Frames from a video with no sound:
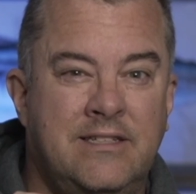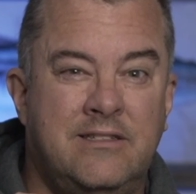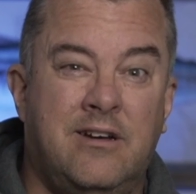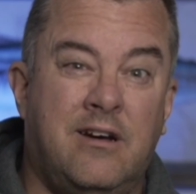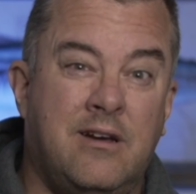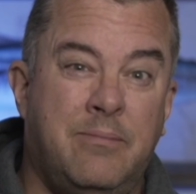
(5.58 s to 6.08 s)
to
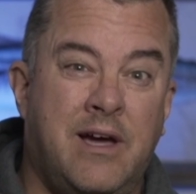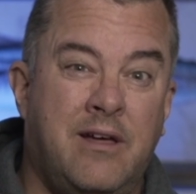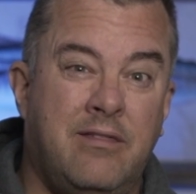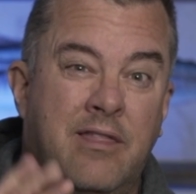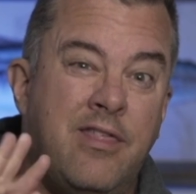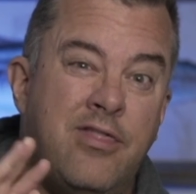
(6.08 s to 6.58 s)
talk
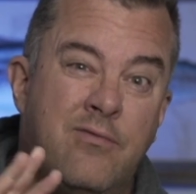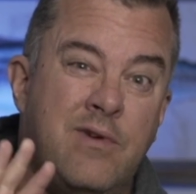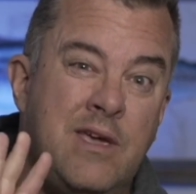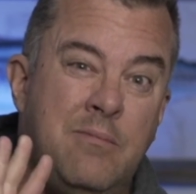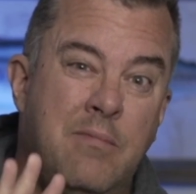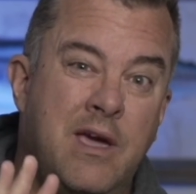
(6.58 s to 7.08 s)
about the
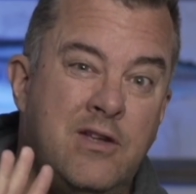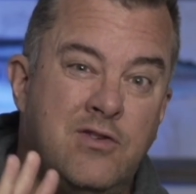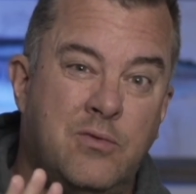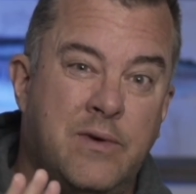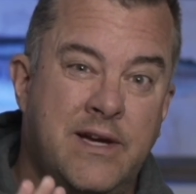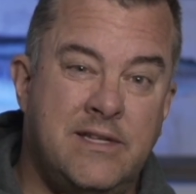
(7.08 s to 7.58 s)
three
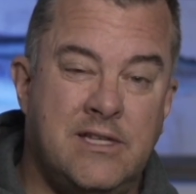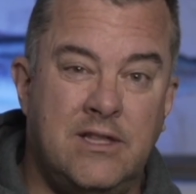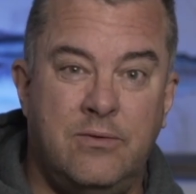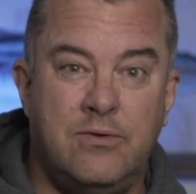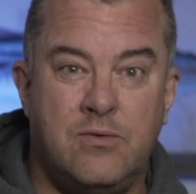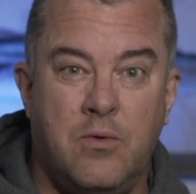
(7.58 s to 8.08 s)
major ways that
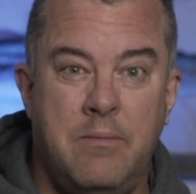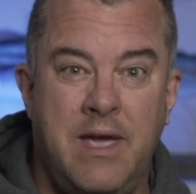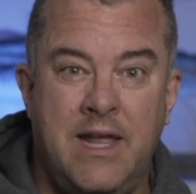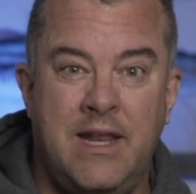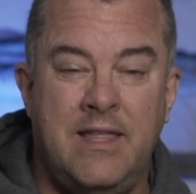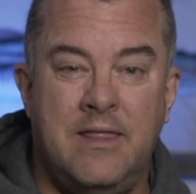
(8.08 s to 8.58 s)
lures were
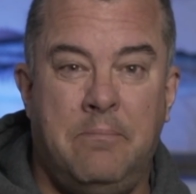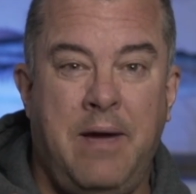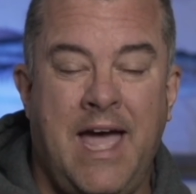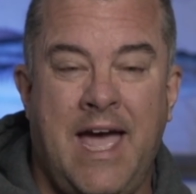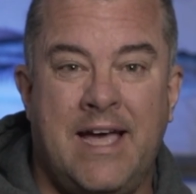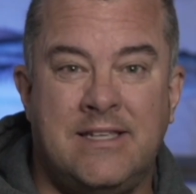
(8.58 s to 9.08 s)
made in the
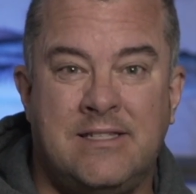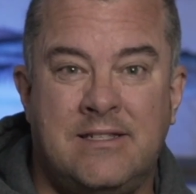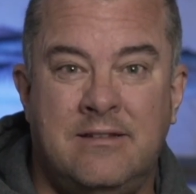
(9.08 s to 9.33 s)
past.